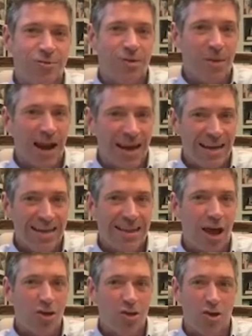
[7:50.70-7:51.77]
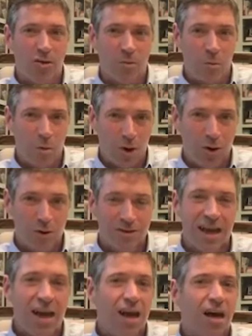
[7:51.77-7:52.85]
reminding the healthcare workers
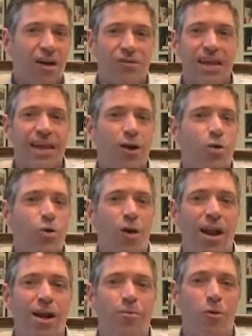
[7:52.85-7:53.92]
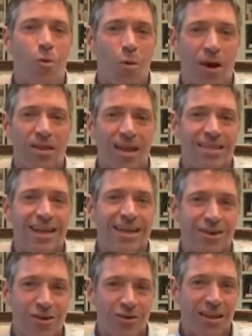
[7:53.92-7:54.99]
of the incredible work that they
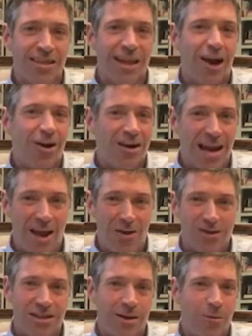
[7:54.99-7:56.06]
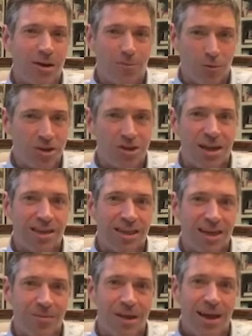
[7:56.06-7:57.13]
do, that they are acknowledged, that we appreciate
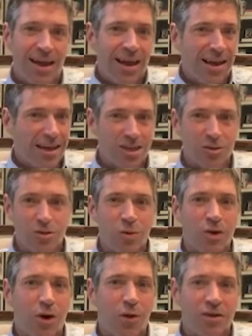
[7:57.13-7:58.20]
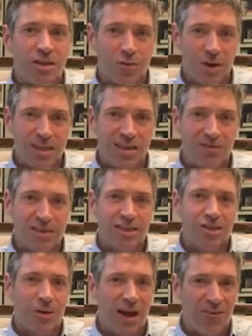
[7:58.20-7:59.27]
them, and also to encourage the rest of us
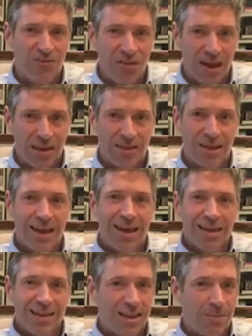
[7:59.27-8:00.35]
to have faith that the